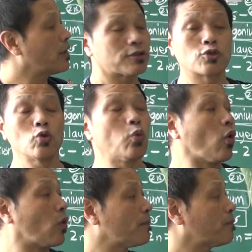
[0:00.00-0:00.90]
when it's too
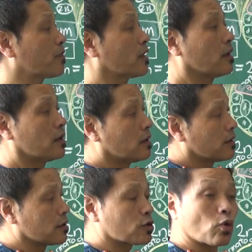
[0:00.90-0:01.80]
warm,
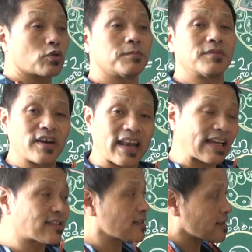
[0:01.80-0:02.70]
the scrotum
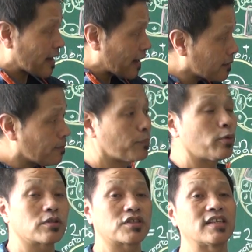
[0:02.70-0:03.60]
relaxes and
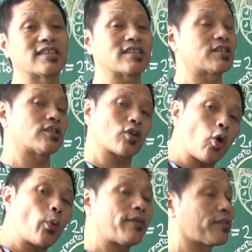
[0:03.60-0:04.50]
pulls the testes
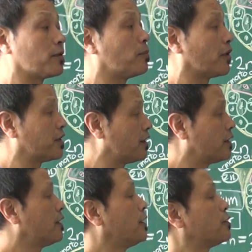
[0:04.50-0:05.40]
away from the body
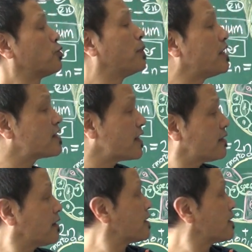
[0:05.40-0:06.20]
to maintain